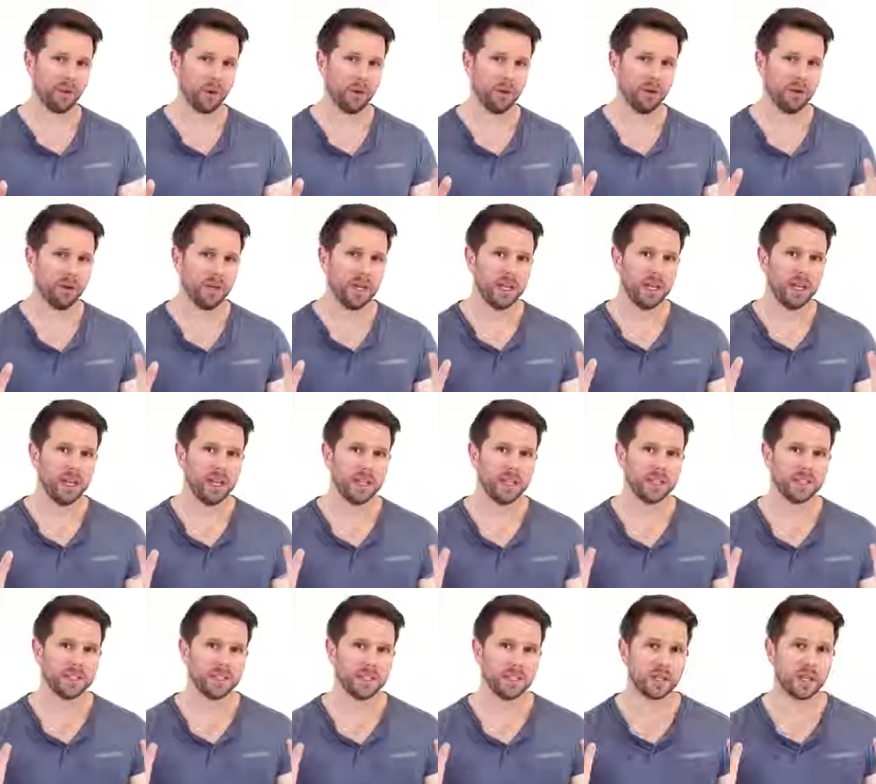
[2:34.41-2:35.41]
for you
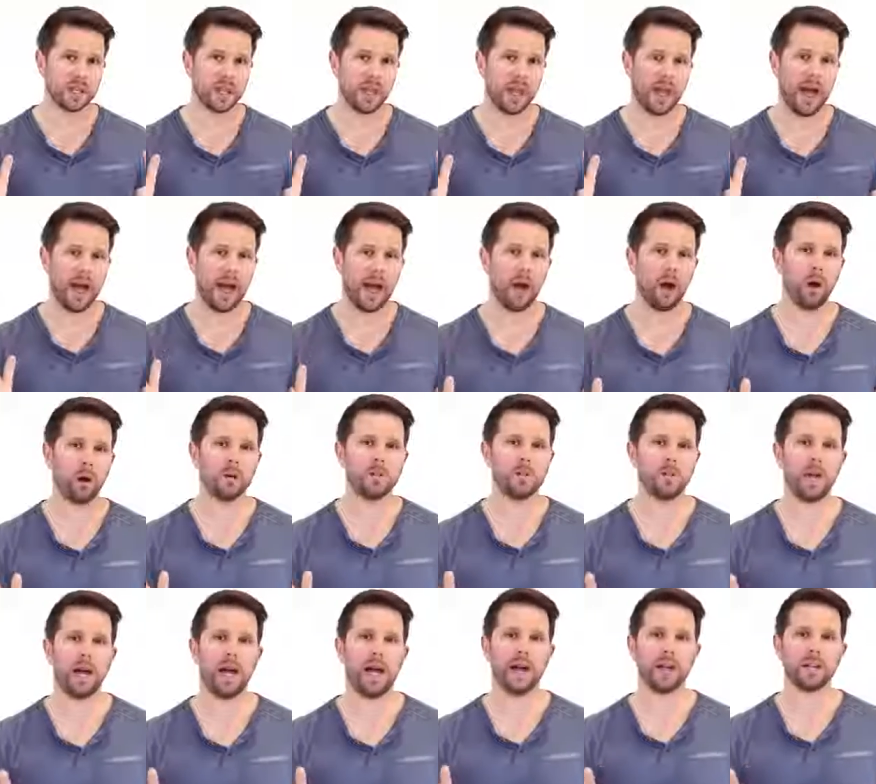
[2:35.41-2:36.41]
is how
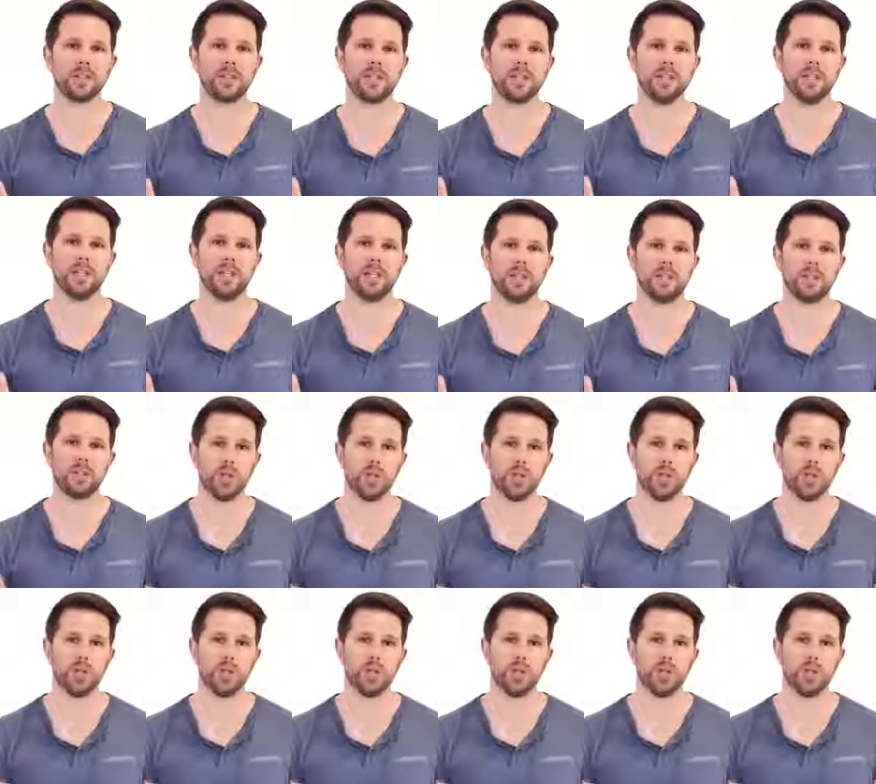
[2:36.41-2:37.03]
to actually